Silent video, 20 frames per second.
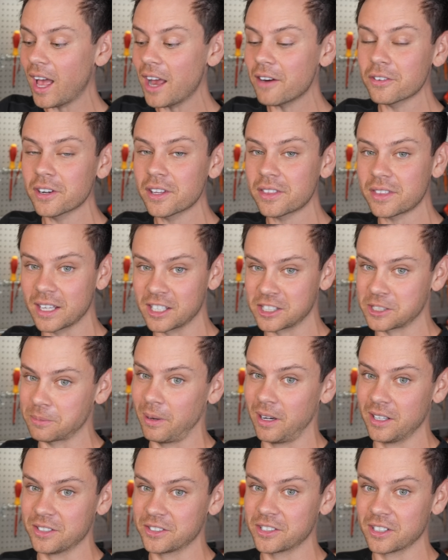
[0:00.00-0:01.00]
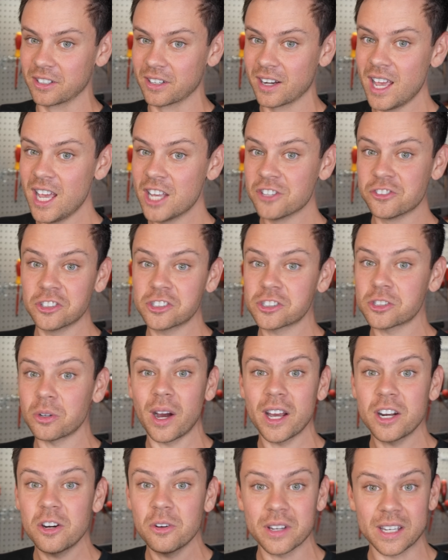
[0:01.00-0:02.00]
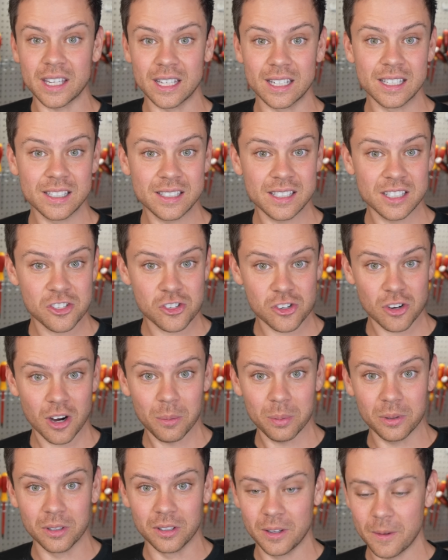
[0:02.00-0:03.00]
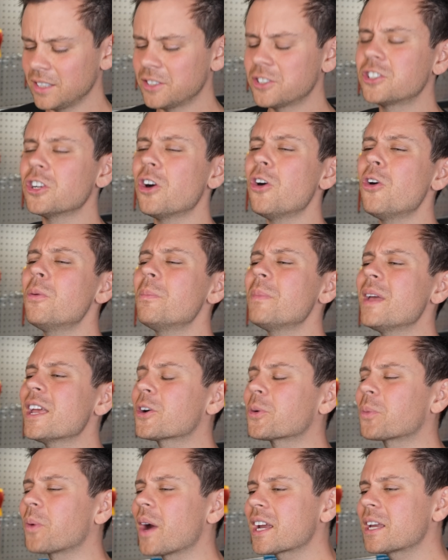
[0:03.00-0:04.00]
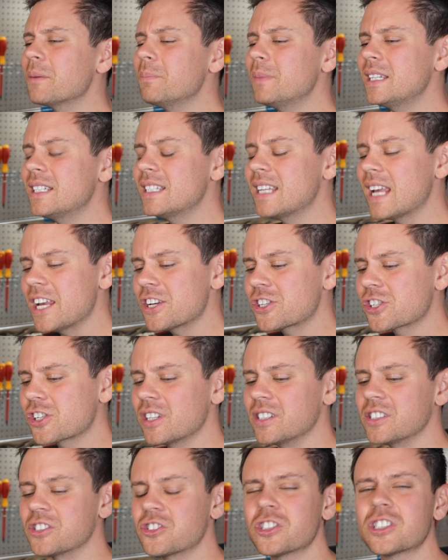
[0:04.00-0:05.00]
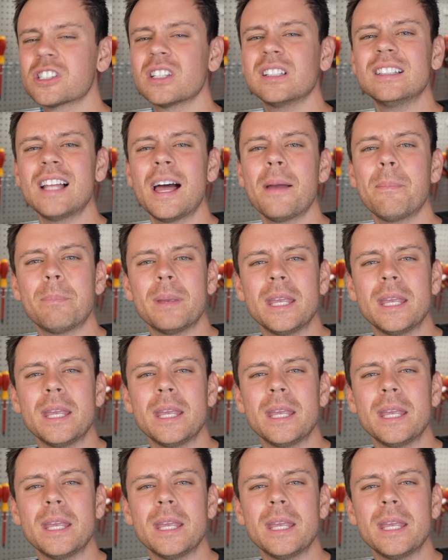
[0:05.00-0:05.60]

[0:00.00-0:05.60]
everything sponsored just so I don't get into trouble. Don't make recommendations. Just let